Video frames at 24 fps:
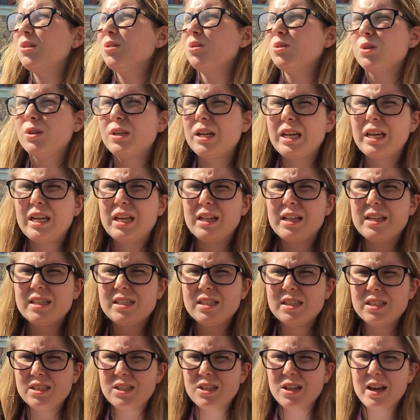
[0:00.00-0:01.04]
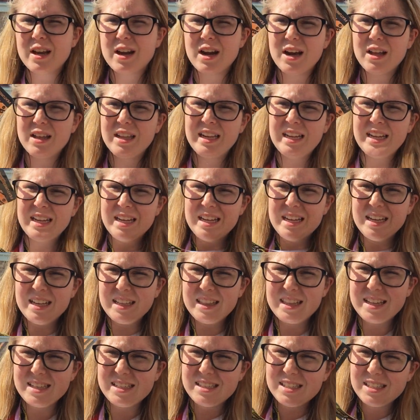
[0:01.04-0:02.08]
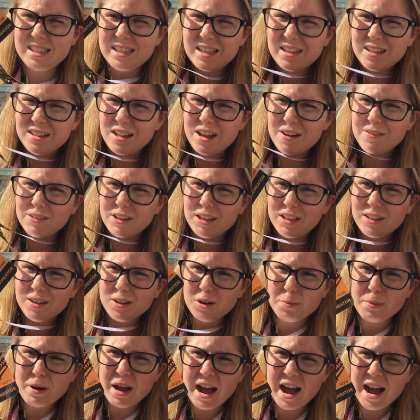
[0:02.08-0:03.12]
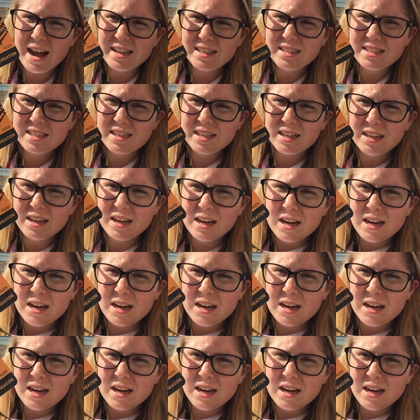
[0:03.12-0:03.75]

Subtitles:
so it was ridiculous until I got this lovely little pass.